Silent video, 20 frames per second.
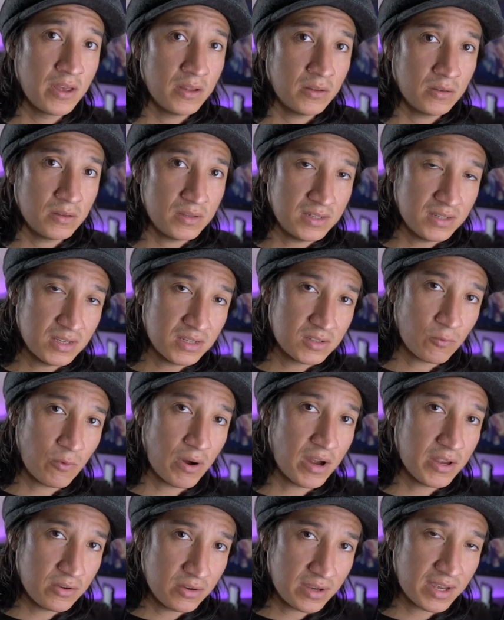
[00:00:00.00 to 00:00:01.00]
This is why
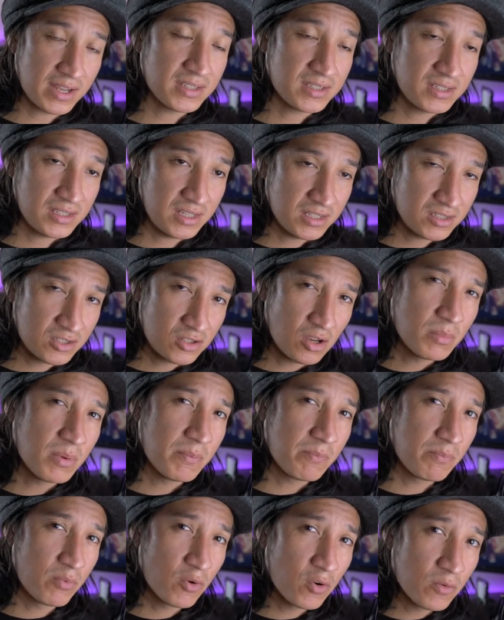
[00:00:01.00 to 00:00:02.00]
you can see some
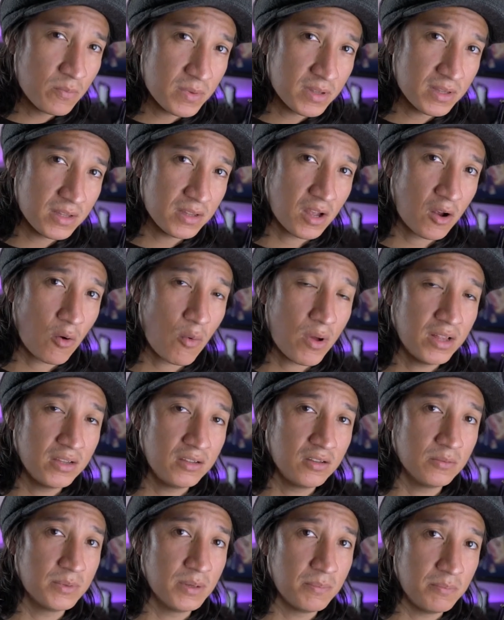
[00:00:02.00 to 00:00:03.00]
improvement in the quality
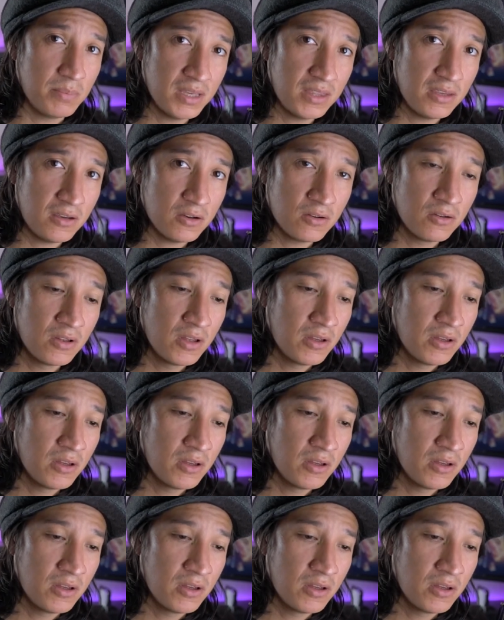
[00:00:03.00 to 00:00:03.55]
of the video,